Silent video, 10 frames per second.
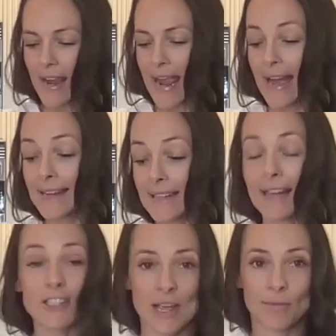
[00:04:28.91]
and a
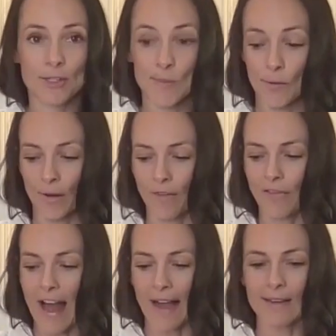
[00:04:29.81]
tablespoon of
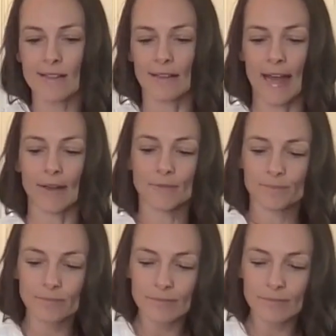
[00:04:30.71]
flax. Now,